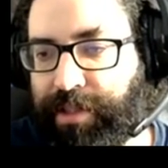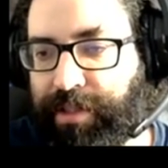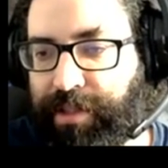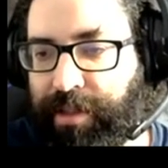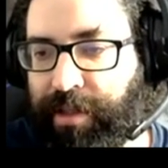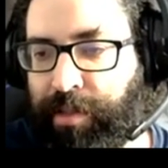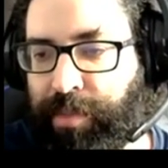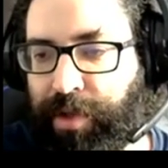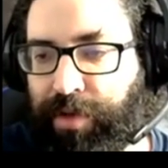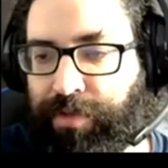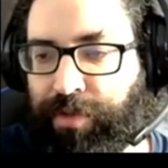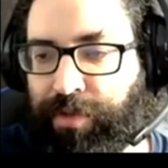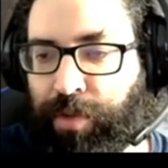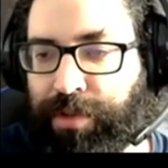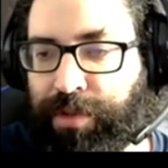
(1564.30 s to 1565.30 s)
is just the number
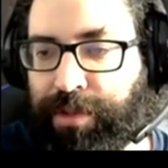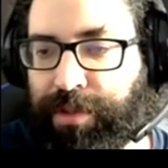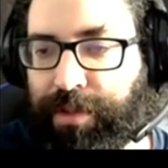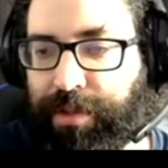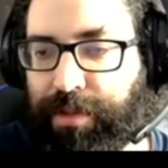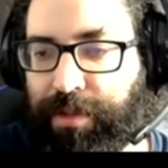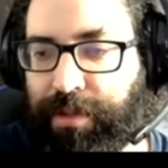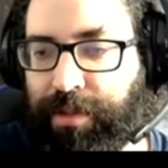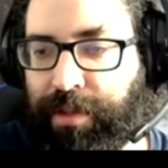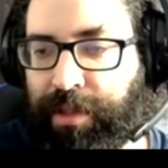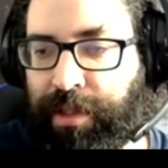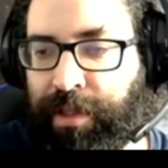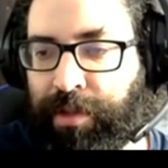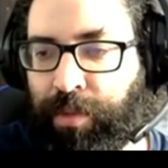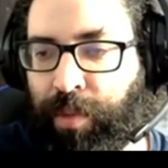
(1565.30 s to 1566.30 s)
of nodes
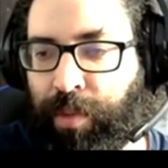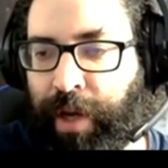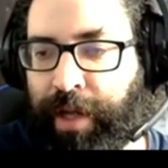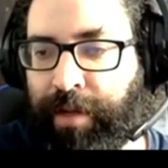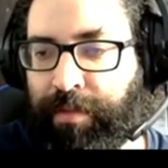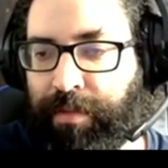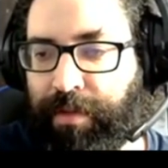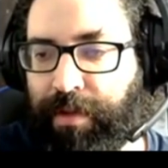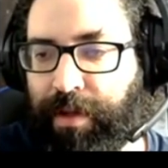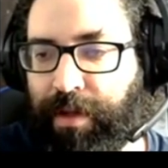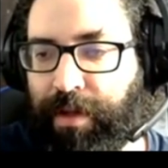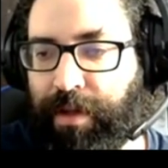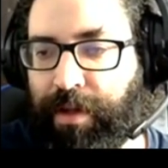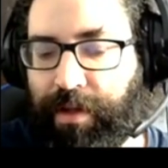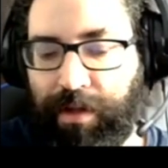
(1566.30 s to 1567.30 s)
in y.
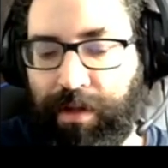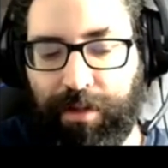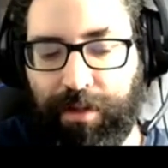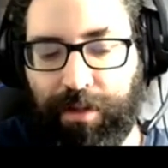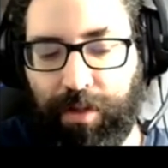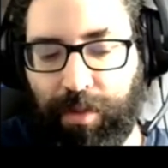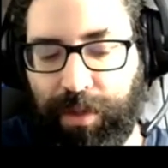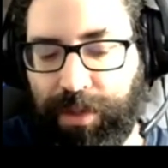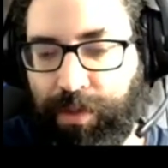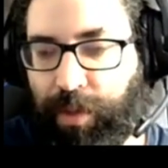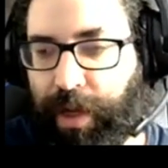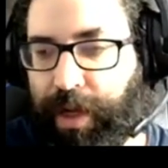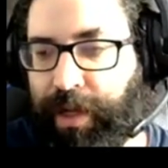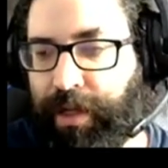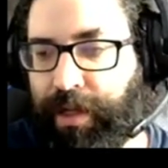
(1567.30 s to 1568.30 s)
So is
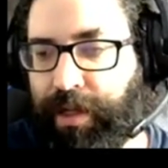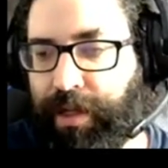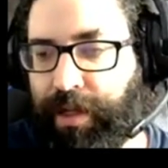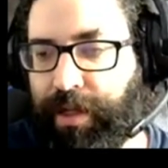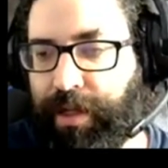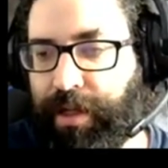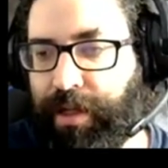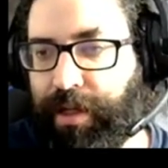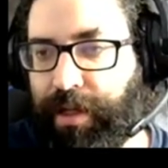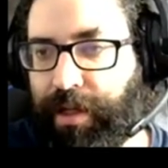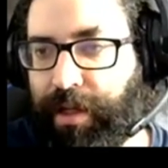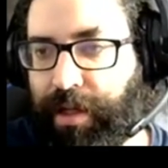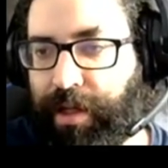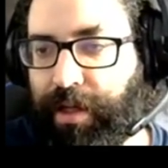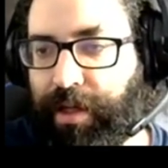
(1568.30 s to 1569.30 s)
y
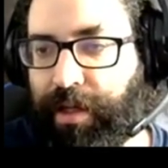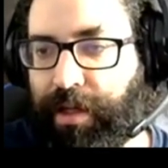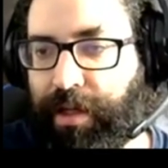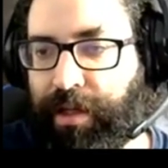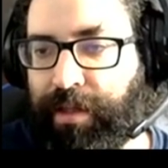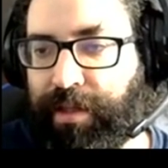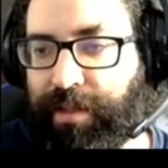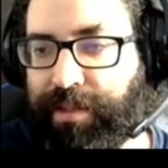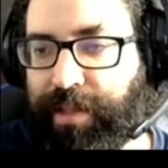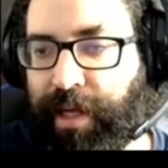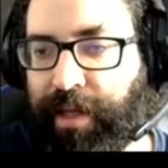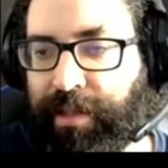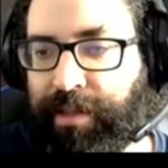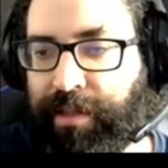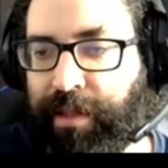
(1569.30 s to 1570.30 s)

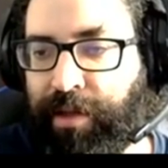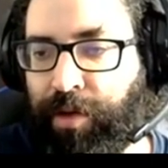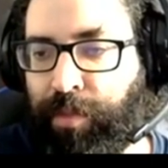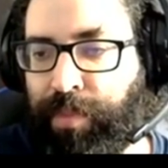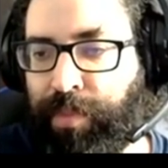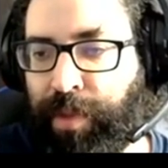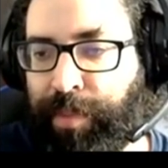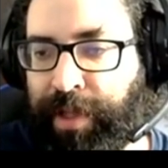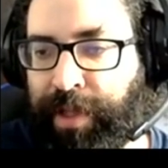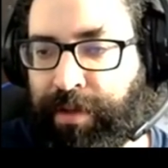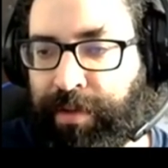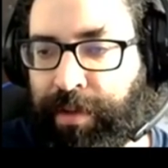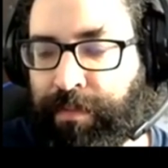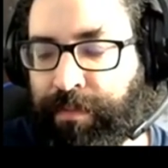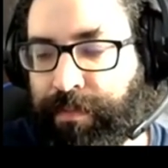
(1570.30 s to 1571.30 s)
intersecting the
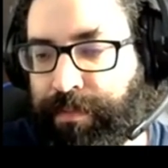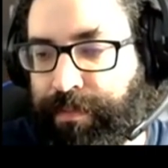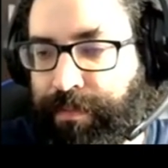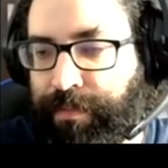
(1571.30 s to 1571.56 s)
complementary